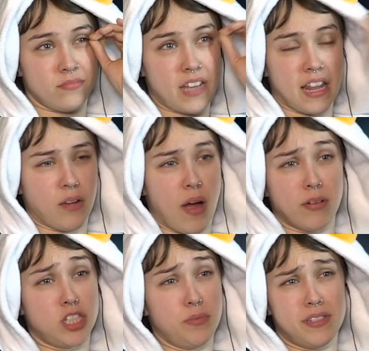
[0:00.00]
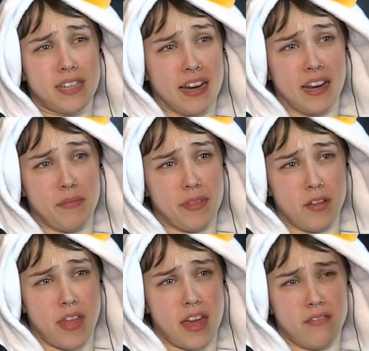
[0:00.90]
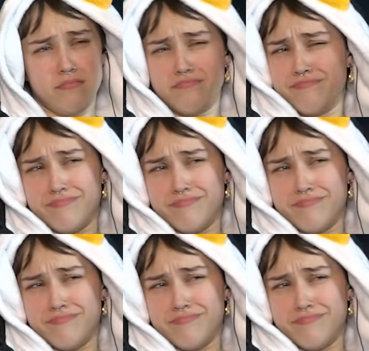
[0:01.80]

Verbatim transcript: Yeah, like why would you be standing up there then?